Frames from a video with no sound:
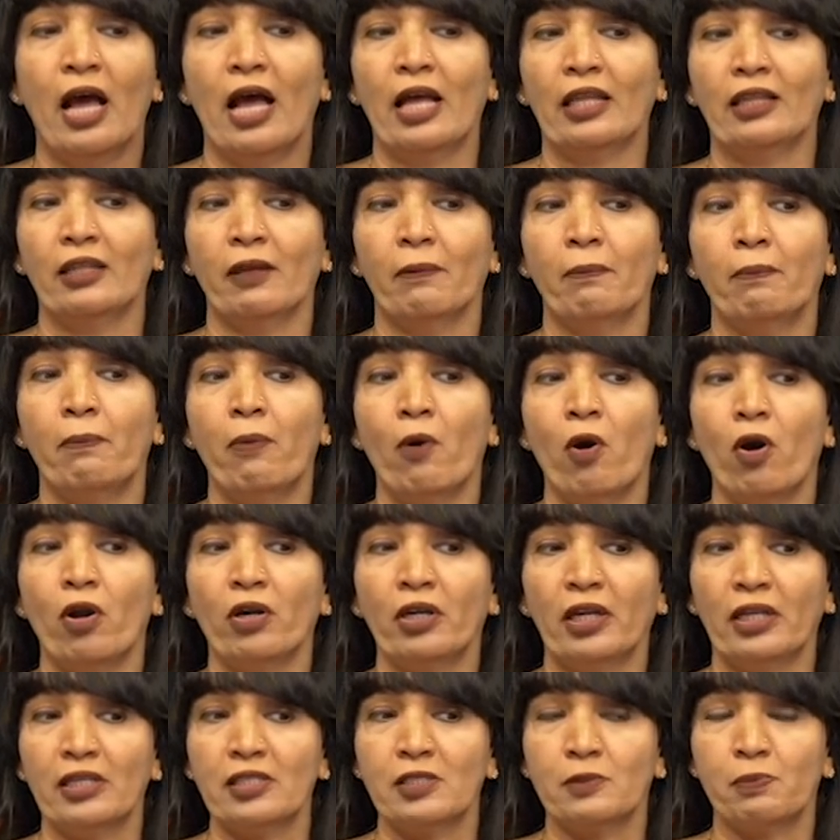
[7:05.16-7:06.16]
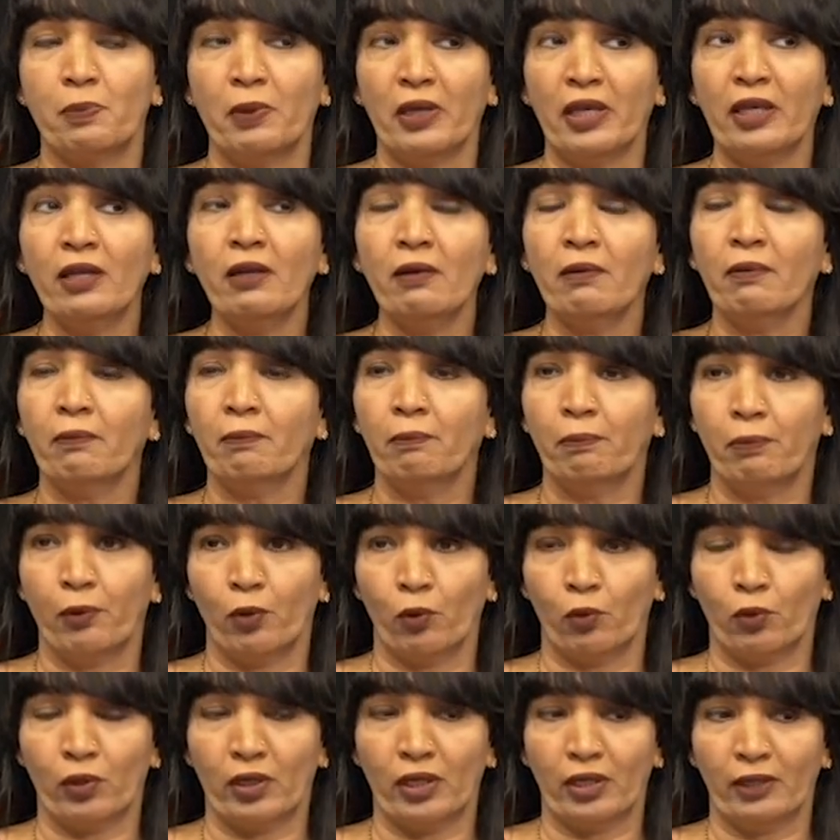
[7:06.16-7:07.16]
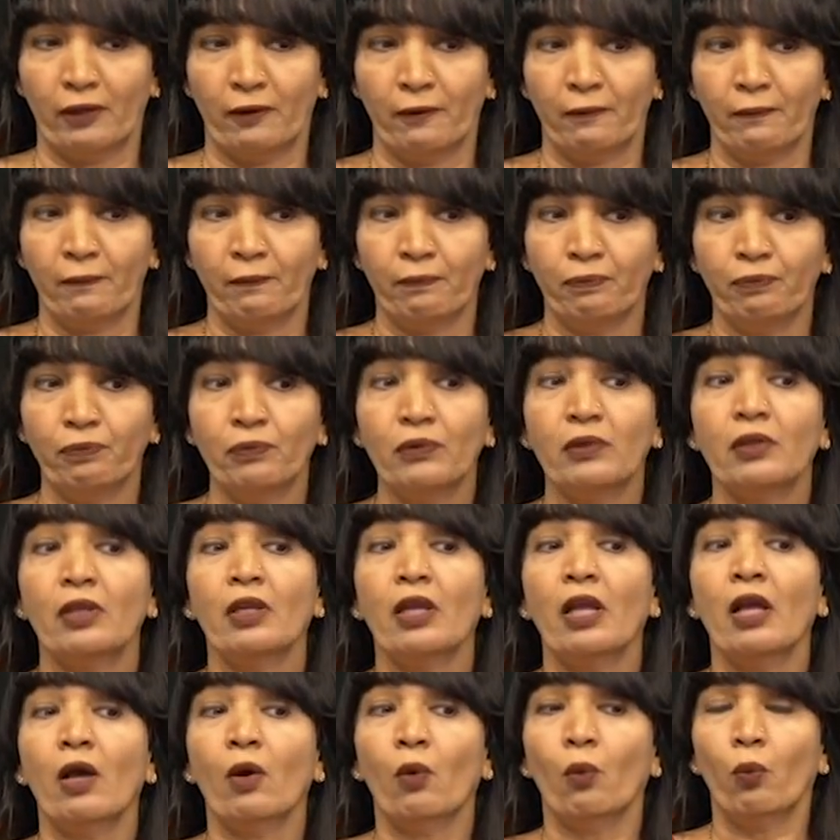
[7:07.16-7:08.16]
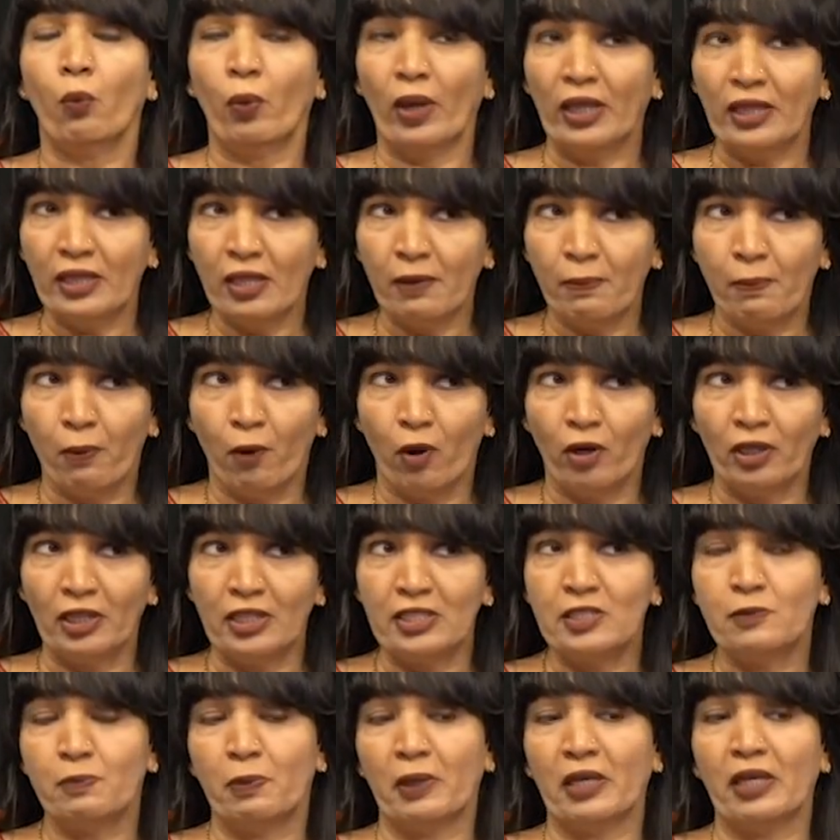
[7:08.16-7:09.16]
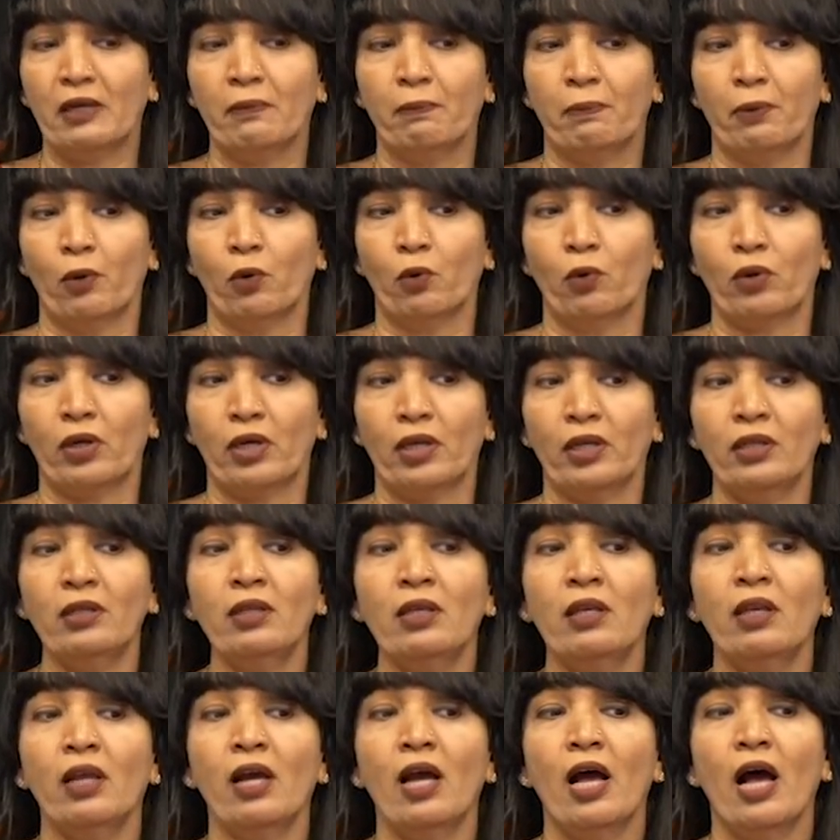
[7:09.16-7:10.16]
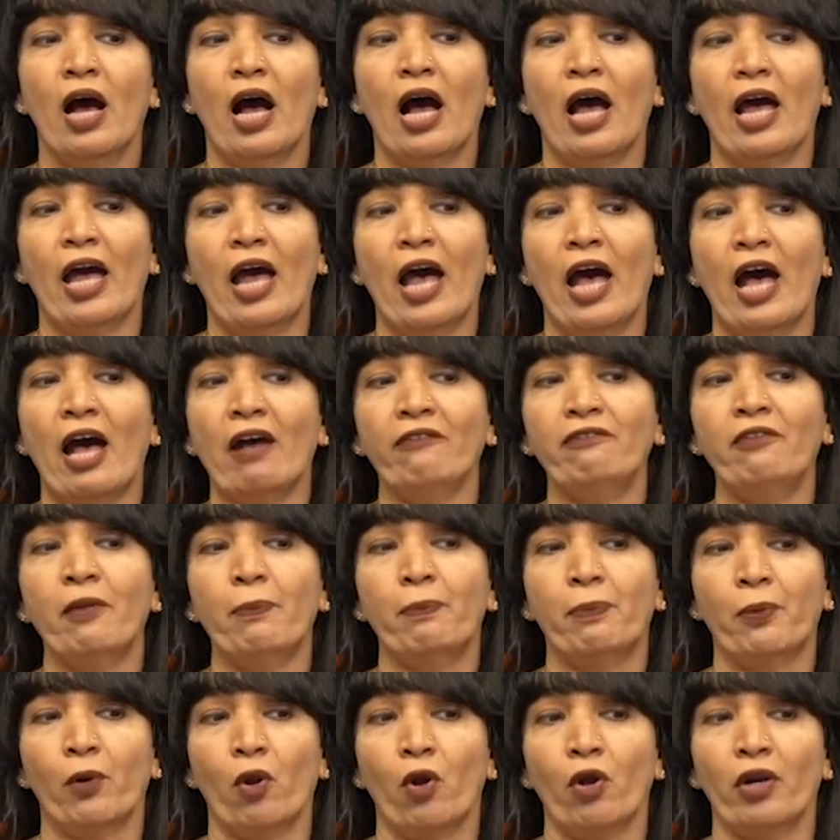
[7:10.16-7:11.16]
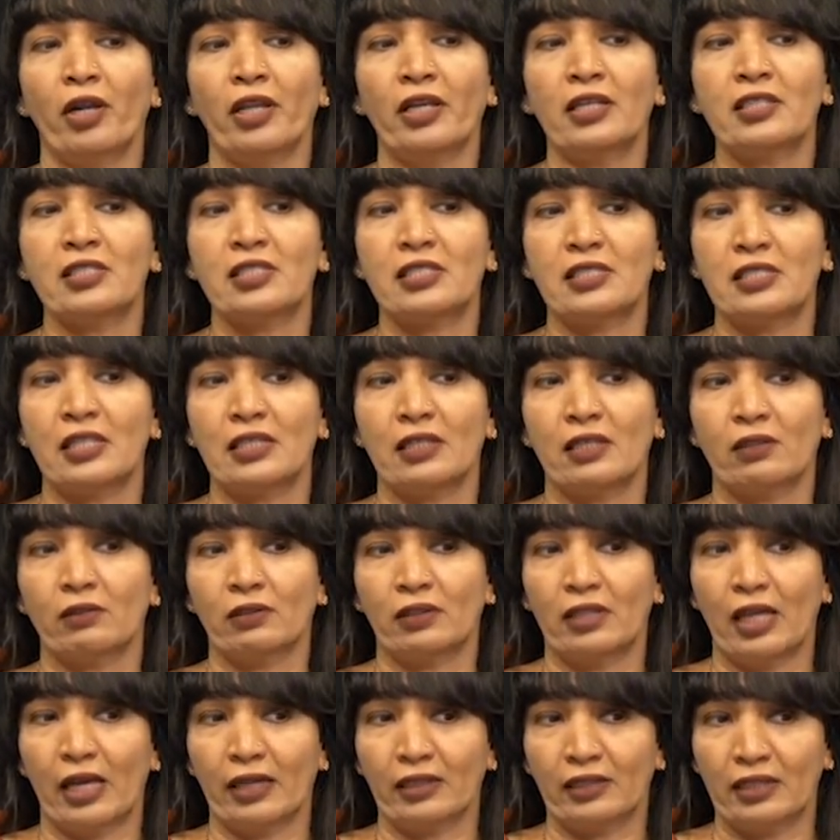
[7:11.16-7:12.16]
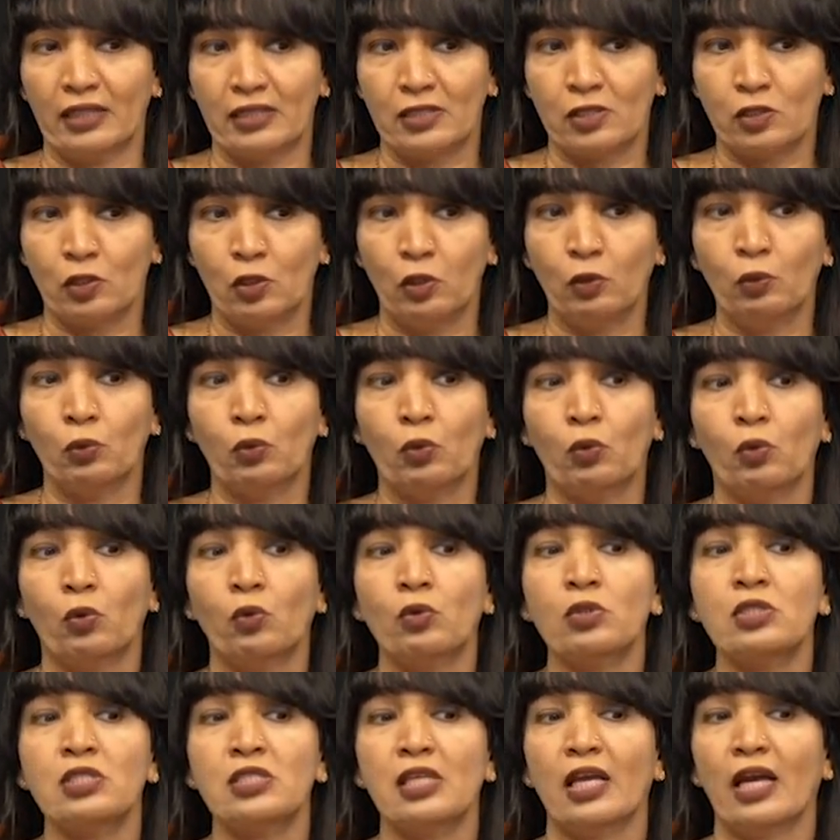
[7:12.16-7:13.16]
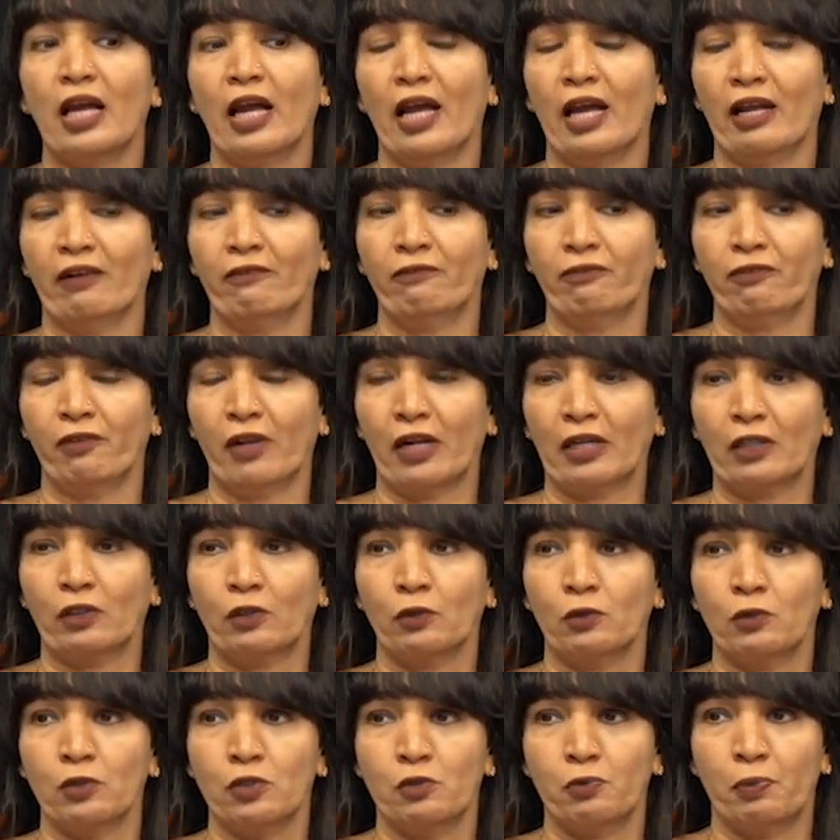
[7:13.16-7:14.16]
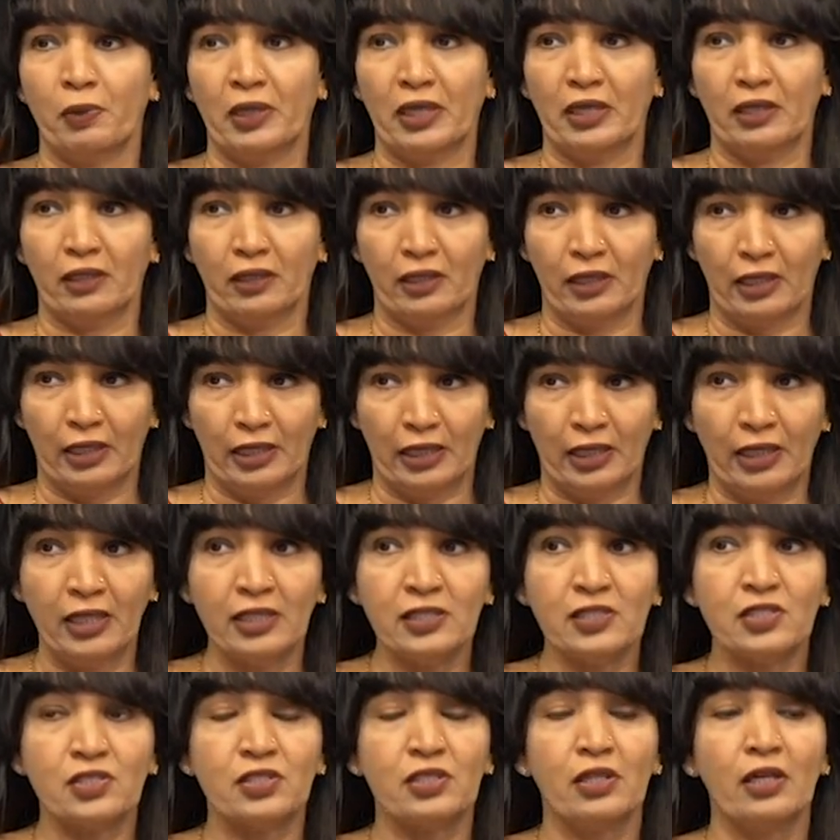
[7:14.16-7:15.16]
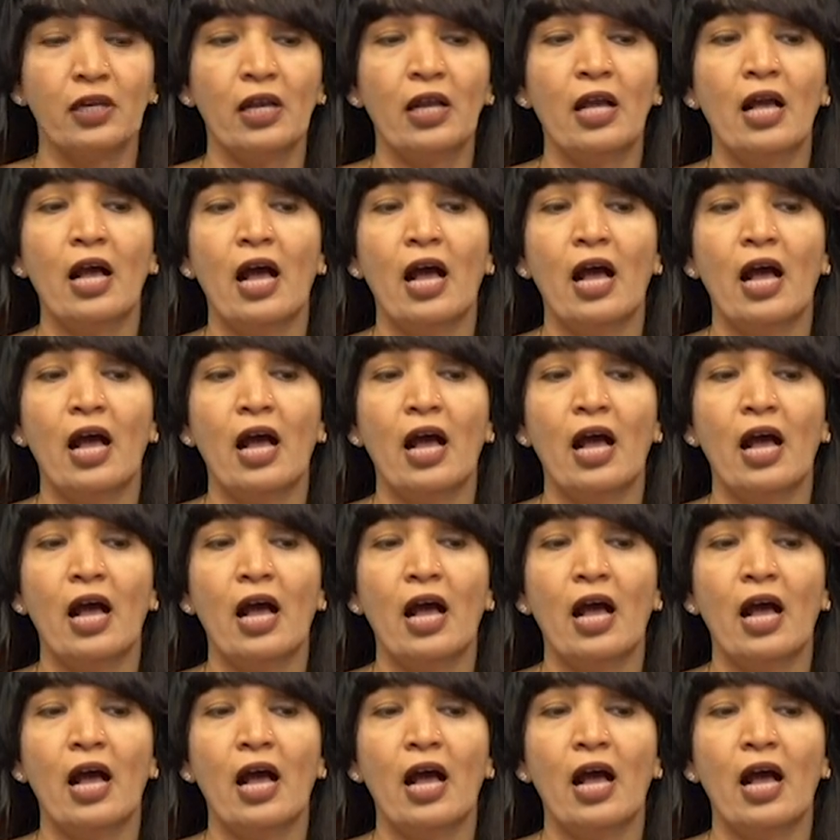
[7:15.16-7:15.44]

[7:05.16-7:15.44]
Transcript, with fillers: and the bond is being broken. When the bond is being broken, I have the products that is glucose and fructose being released